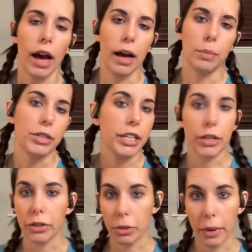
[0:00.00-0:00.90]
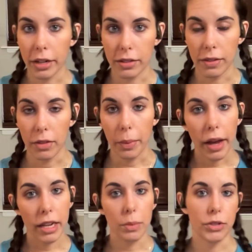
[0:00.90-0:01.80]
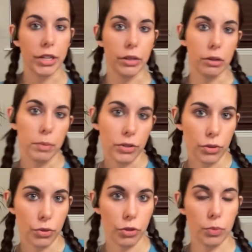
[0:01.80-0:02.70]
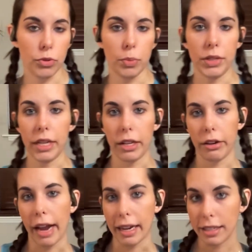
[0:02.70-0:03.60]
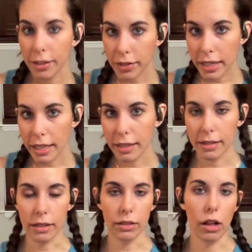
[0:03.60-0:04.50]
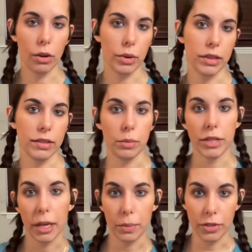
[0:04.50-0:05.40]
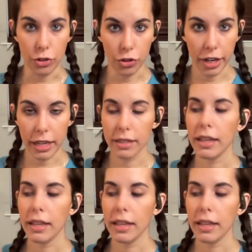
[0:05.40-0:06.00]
particular parts of the body, particular muscle groups, or particular activities, along with some tips and tricks.